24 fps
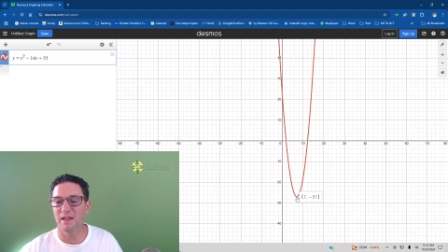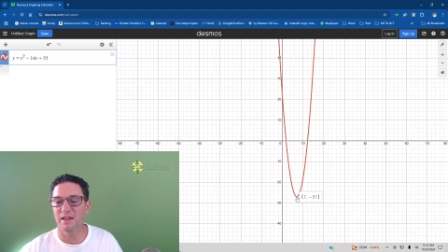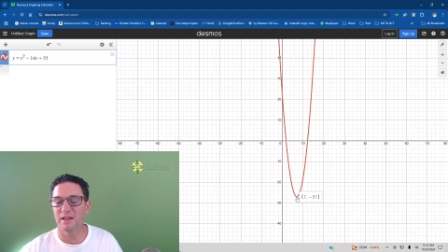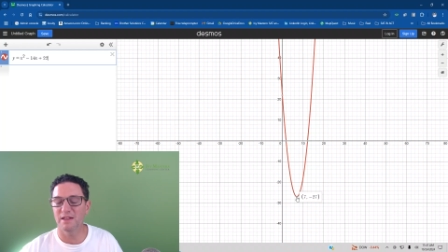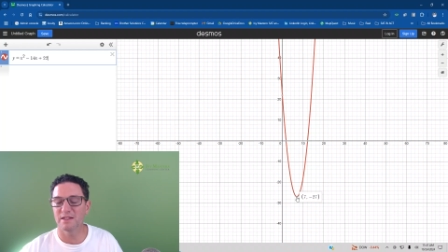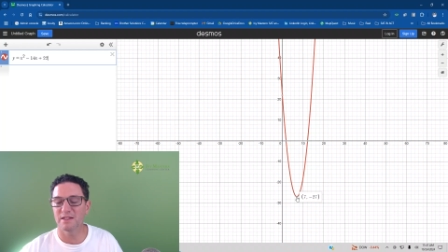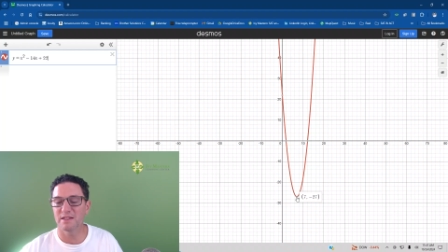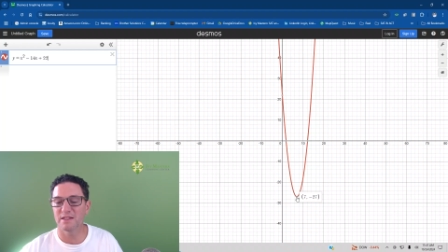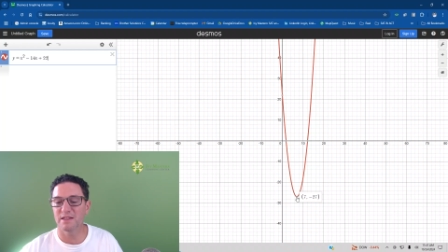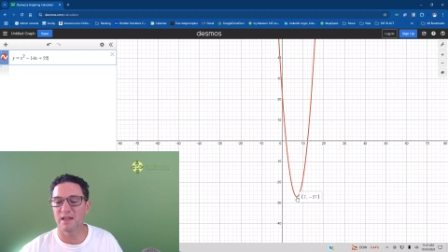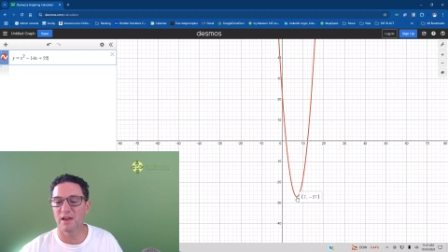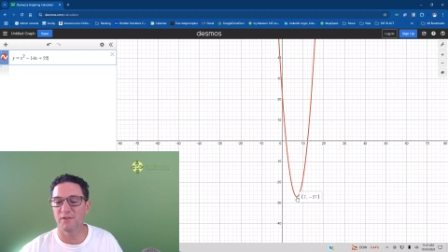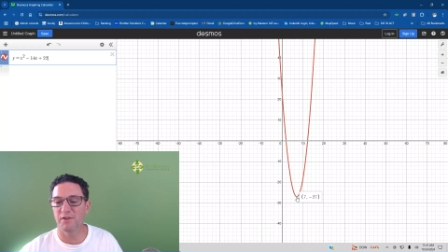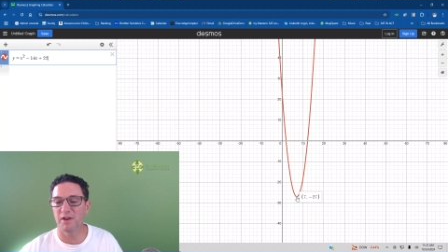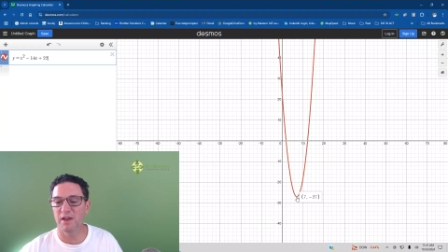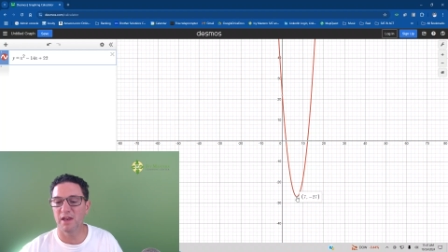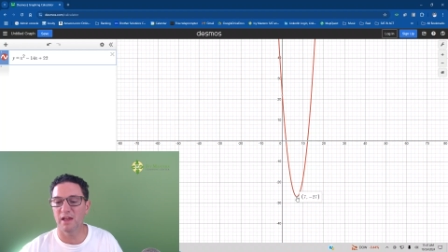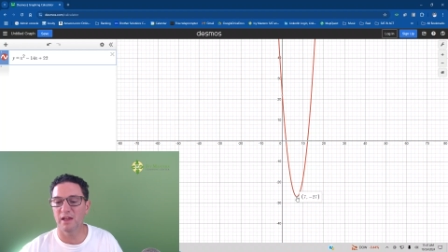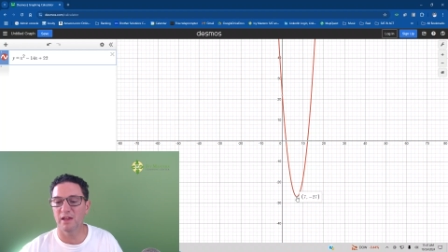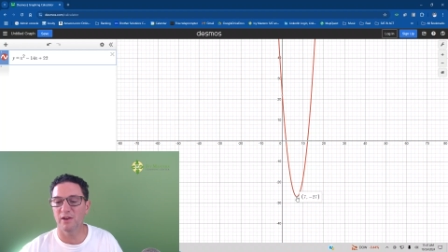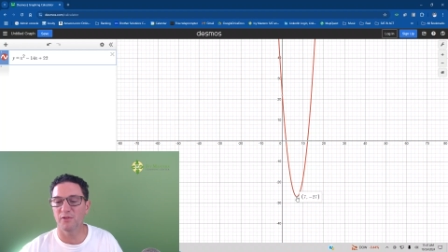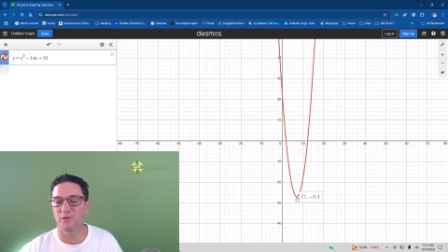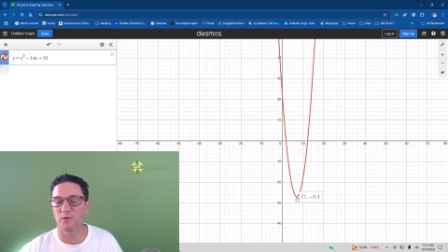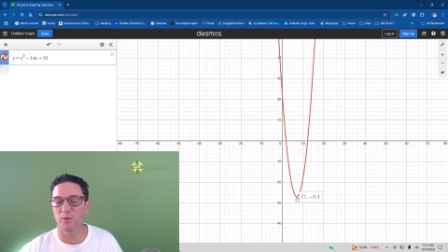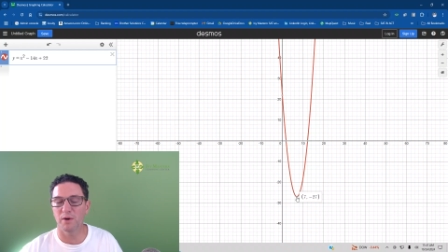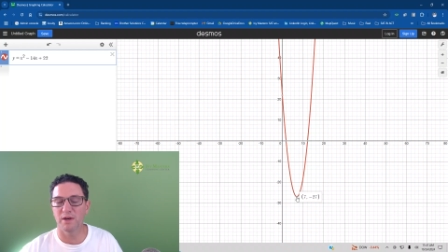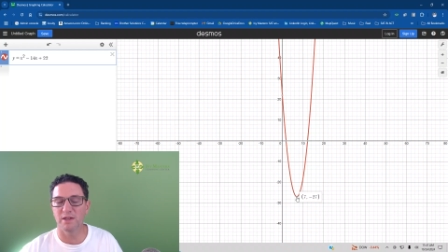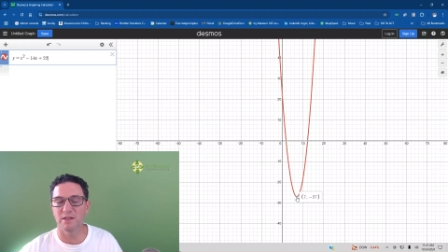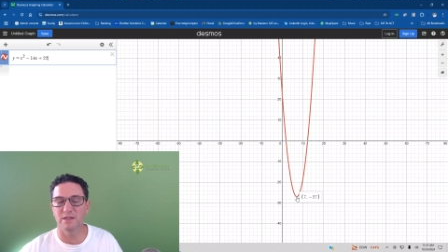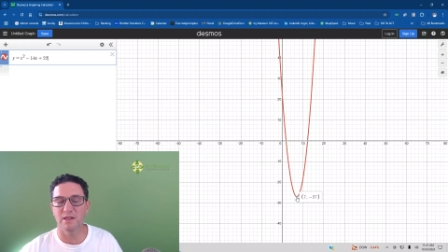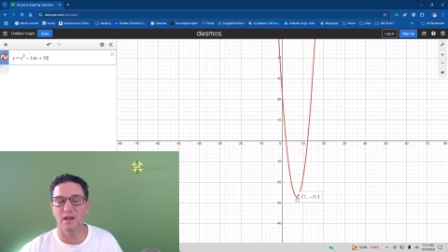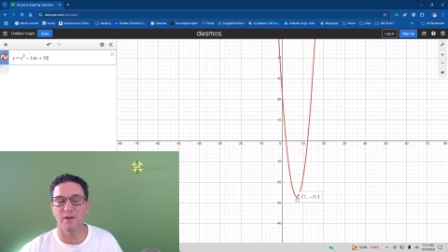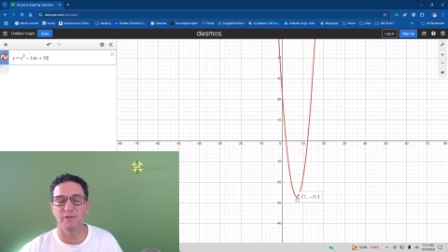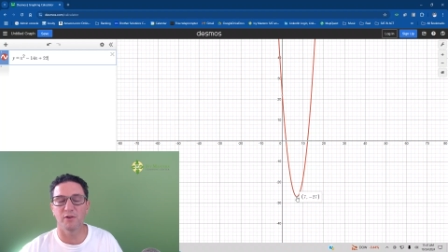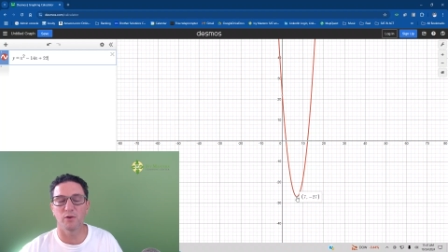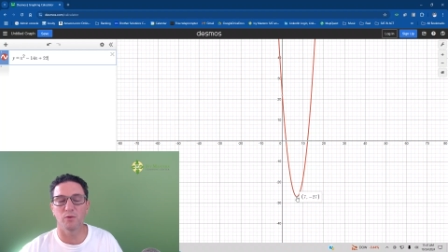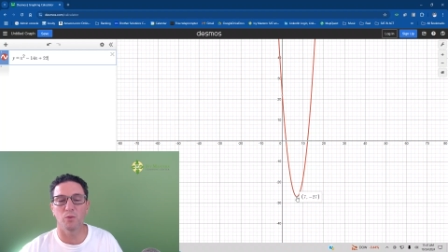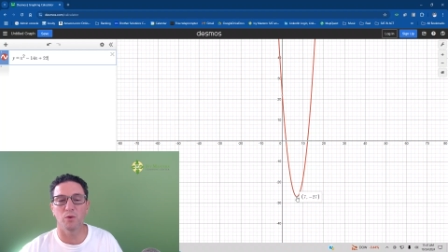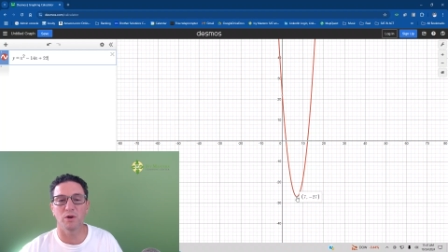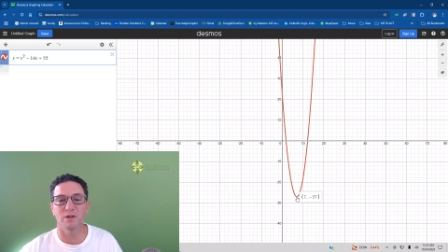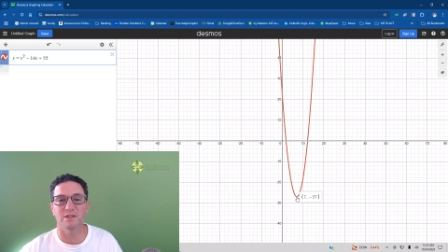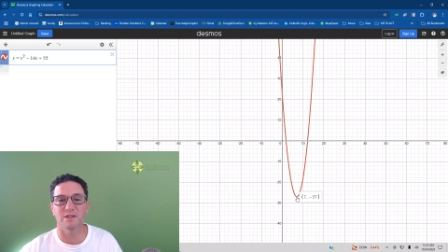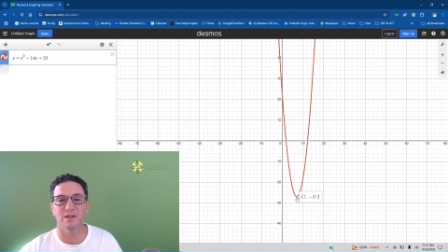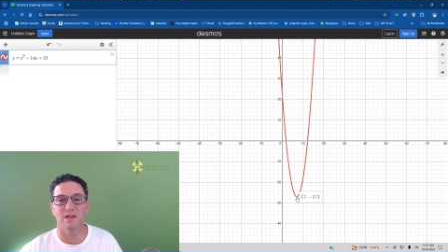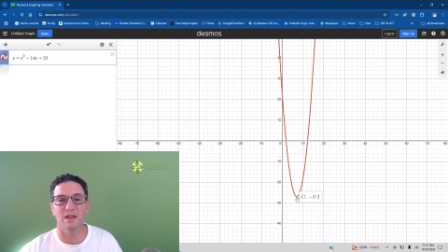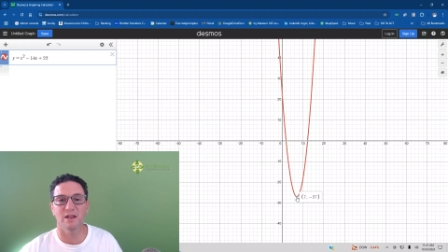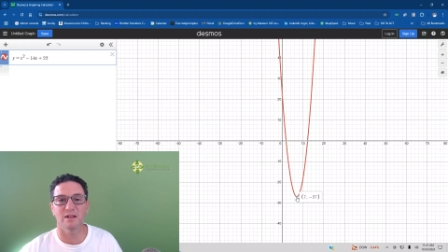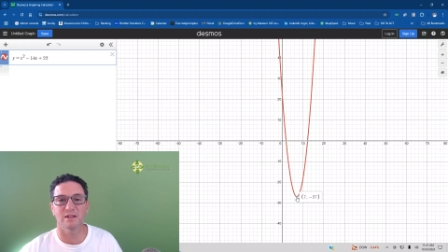7, negative 27.
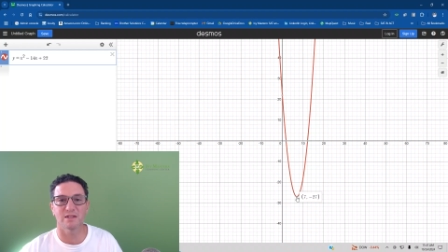Once again,